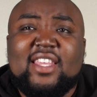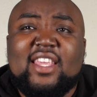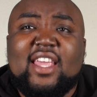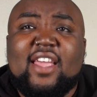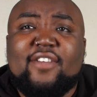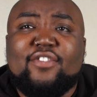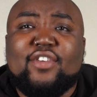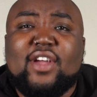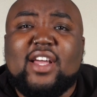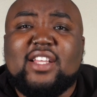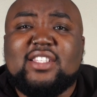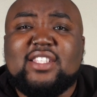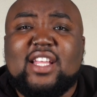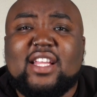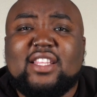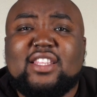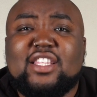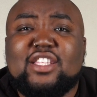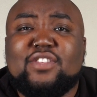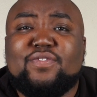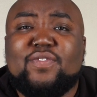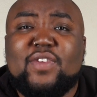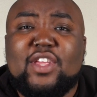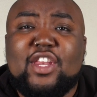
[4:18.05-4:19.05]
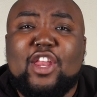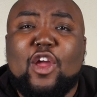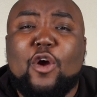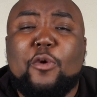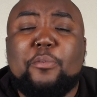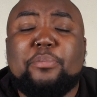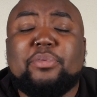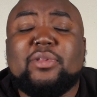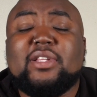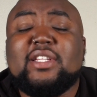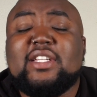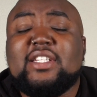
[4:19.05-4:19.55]
If you guys like this video,
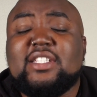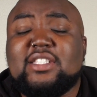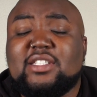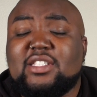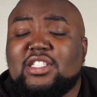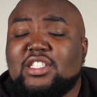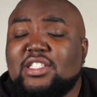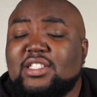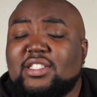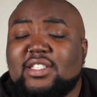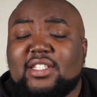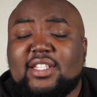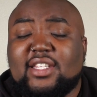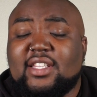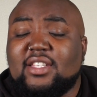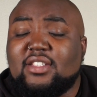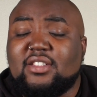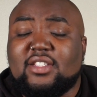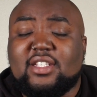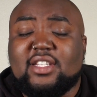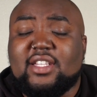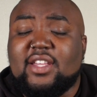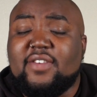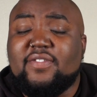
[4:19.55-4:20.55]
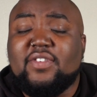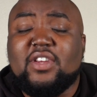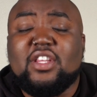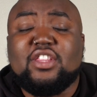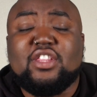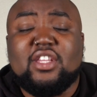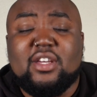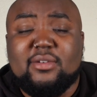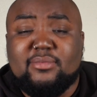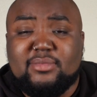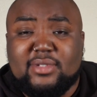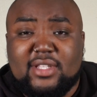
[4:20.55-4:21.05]
please give it a
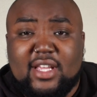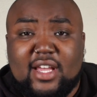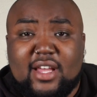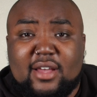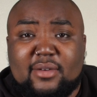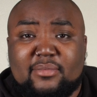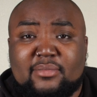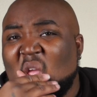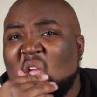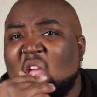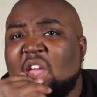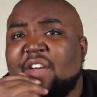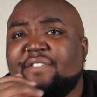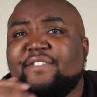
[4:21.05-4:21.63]
thumbs up.